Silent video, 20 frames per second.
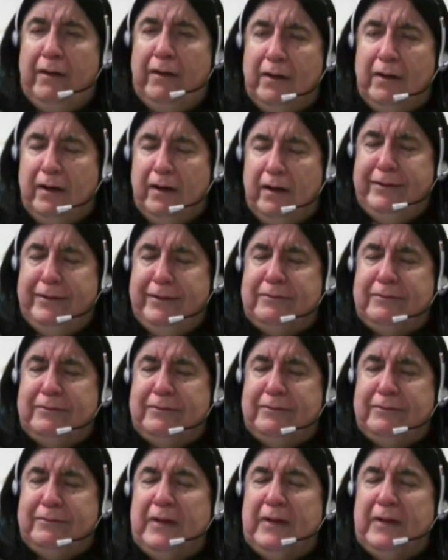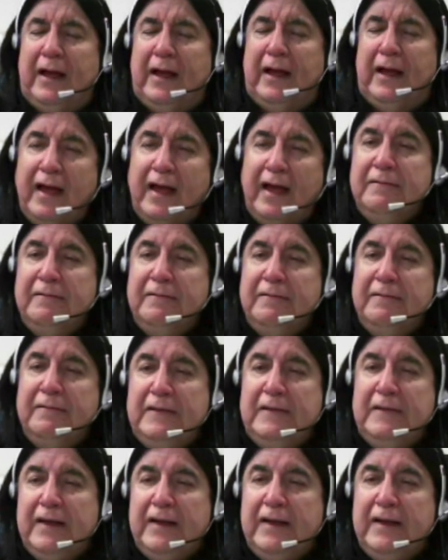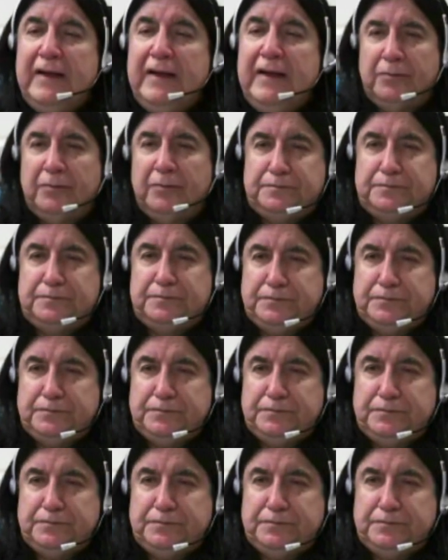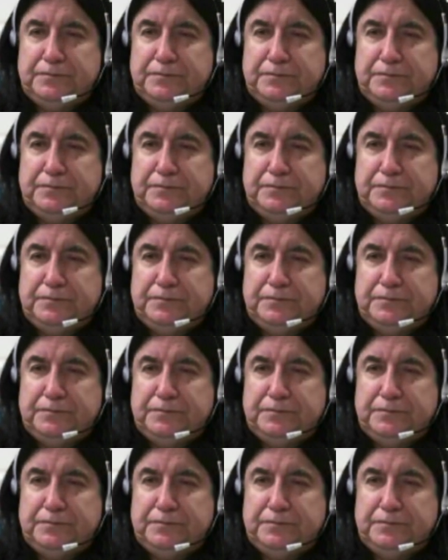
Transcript: at home. A